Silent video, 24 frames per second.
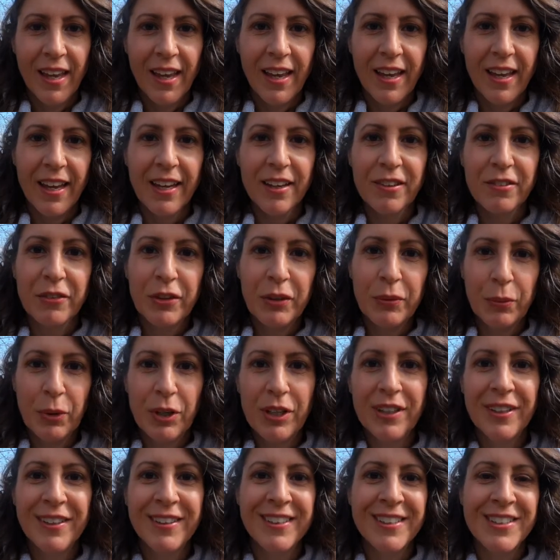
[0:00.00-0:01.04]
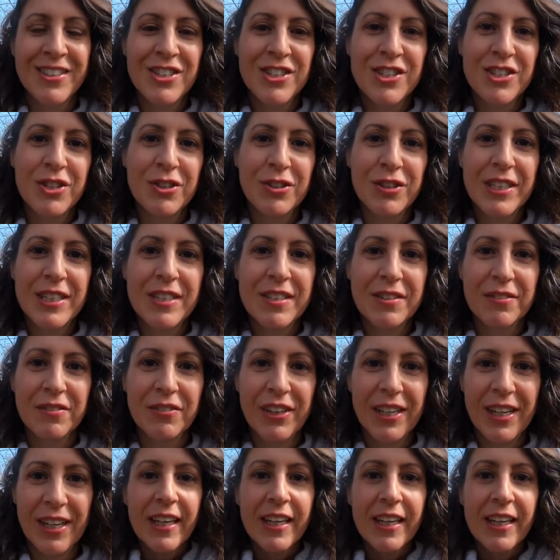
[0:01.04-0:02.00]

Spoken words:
Hey everyone, this is Theresa V.